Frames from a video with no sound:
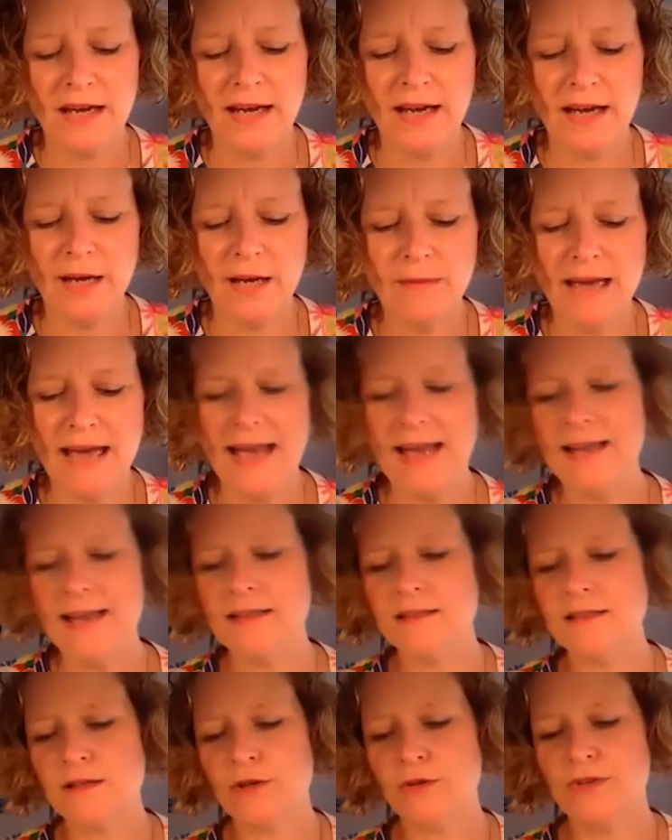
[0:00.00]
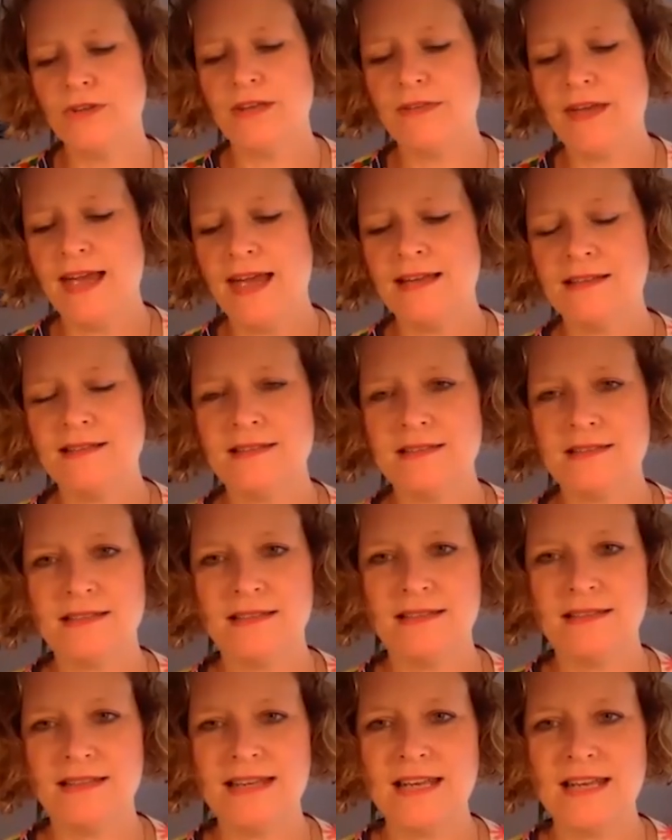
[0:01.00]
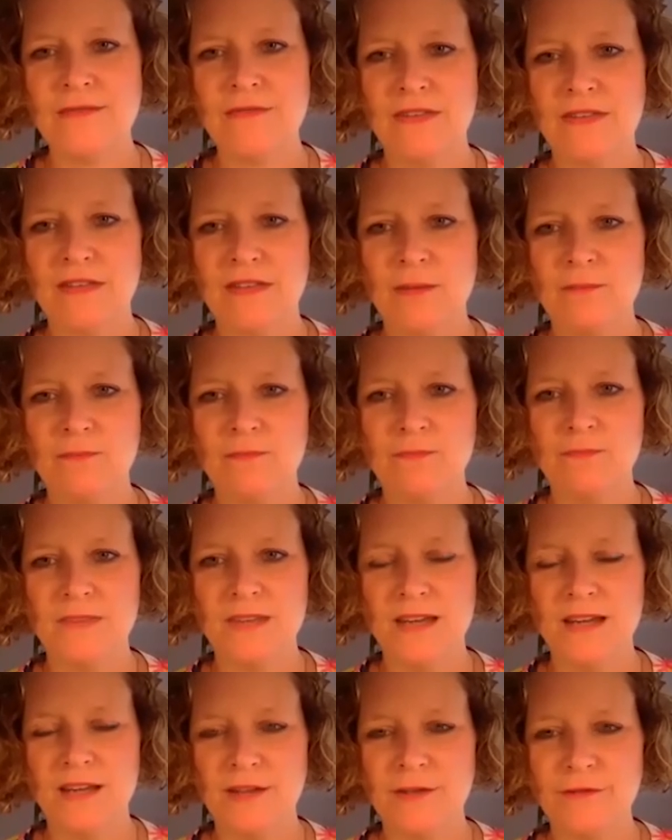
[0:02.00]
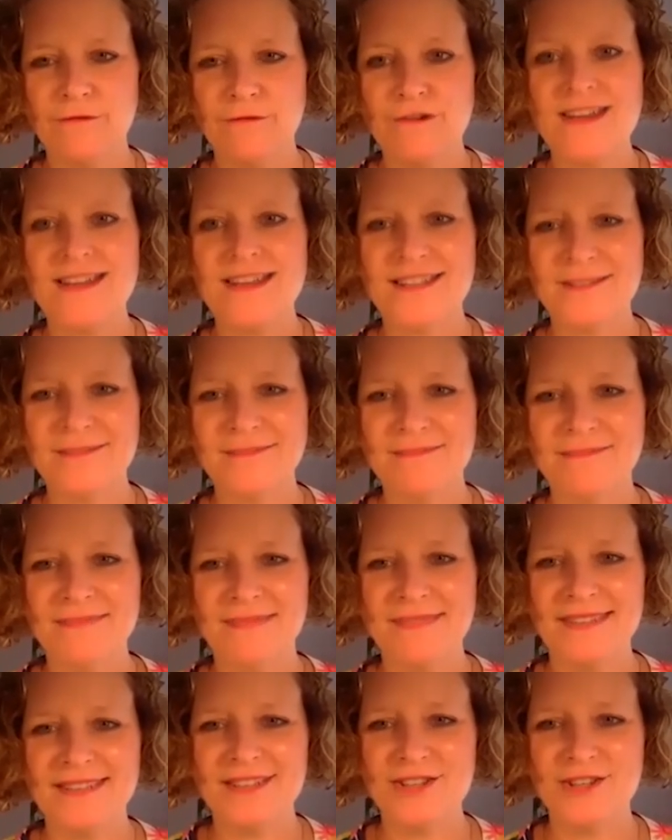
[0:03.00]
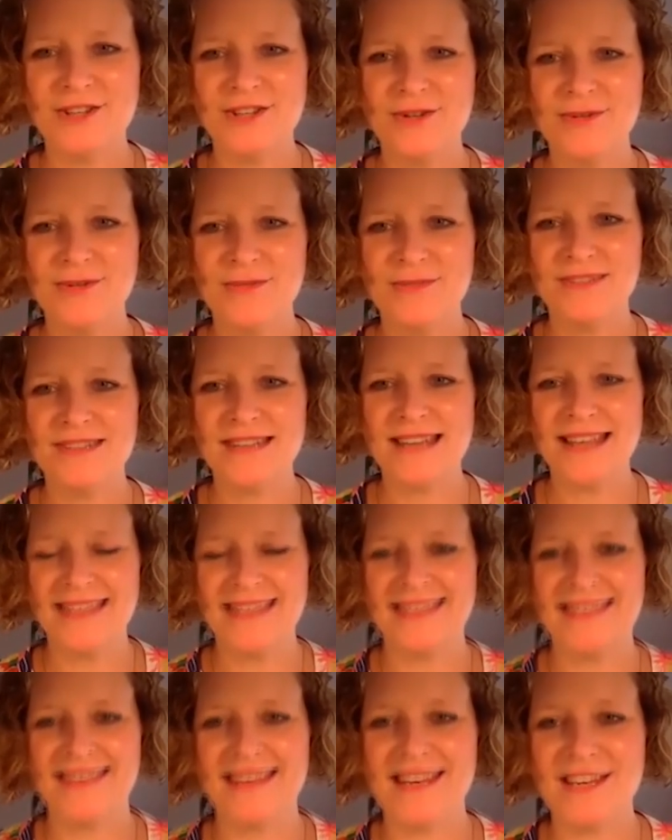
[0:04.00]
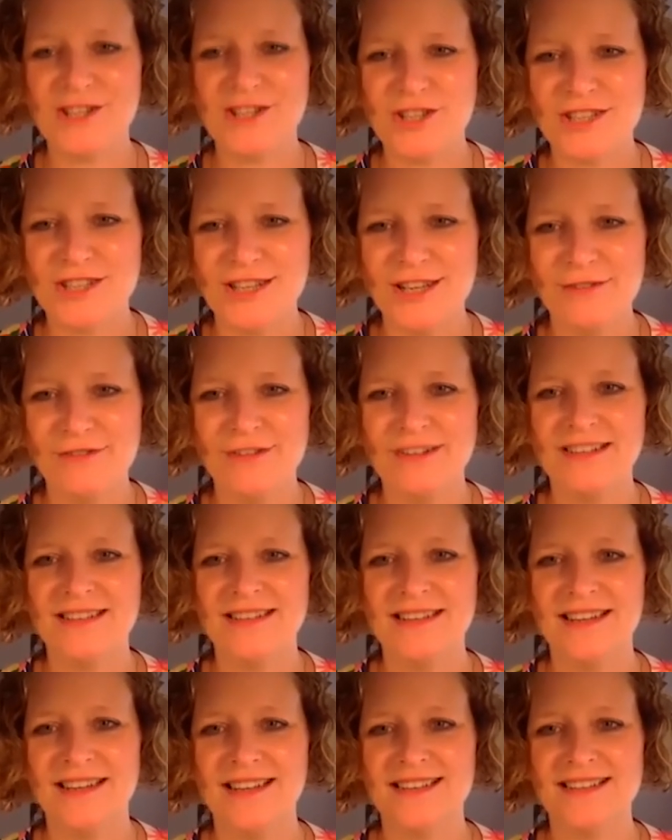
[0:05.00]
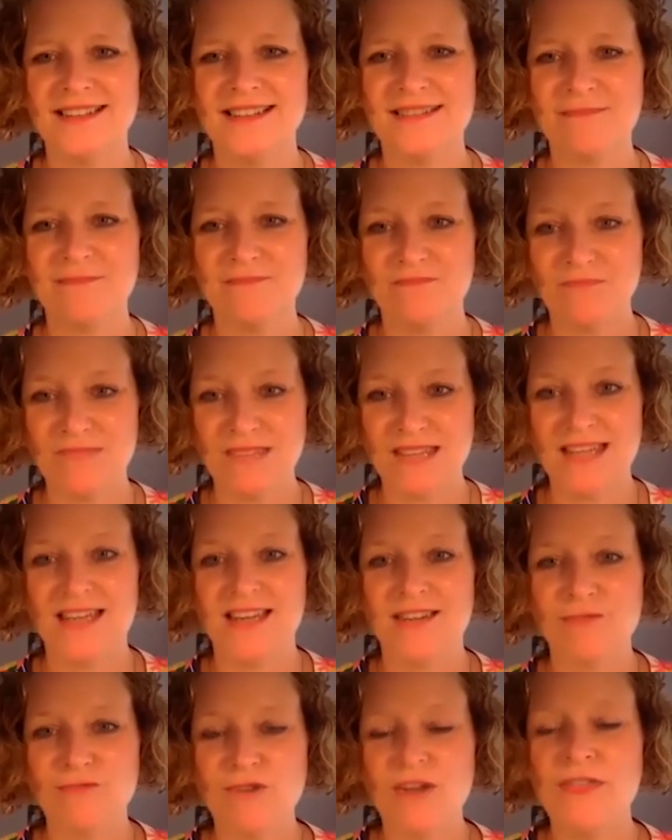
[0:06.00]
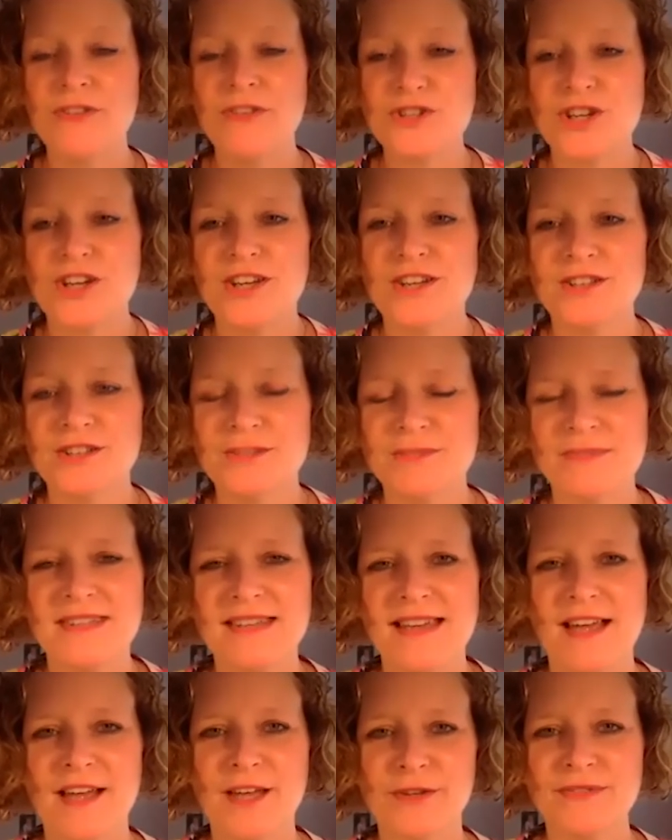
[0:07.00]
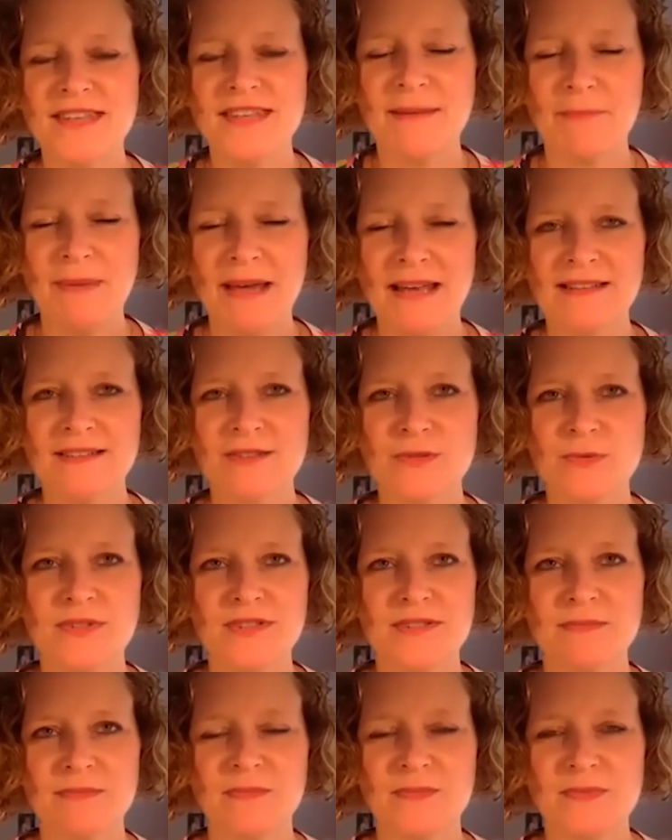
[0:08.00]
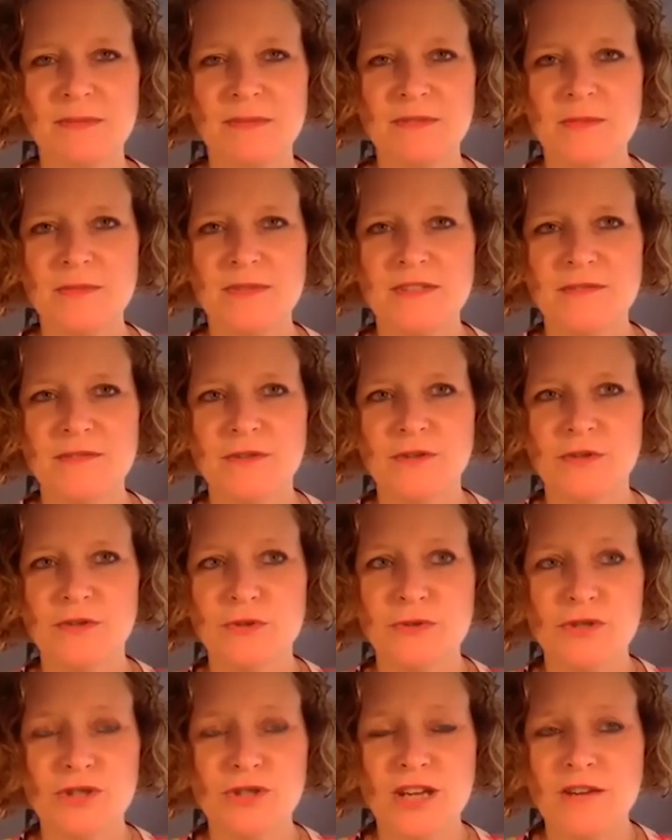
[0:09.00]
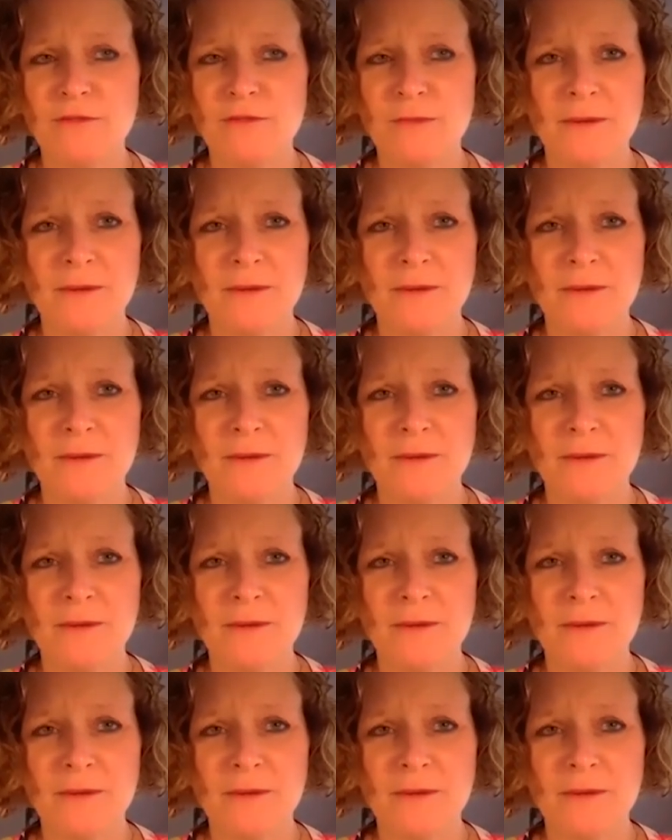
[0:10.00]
um, and on the other hand, leaving them uh, the freedom to take the initiative and, and run the journal themselves, that balance was sometimes difficult to achieve.